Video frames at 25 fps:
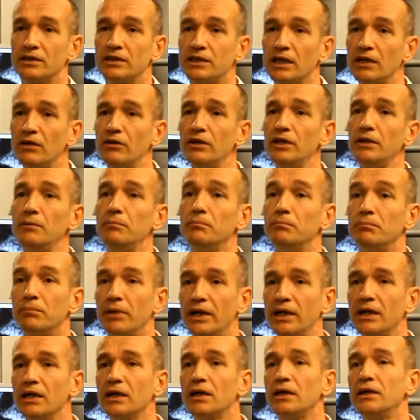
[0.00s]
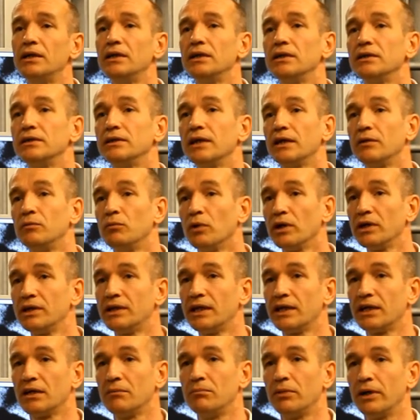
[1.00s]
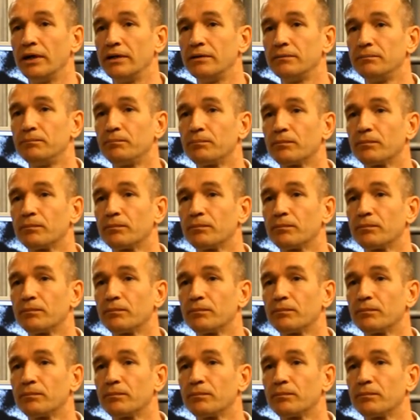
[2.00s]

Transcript: generally bigger than 1 gigabyte.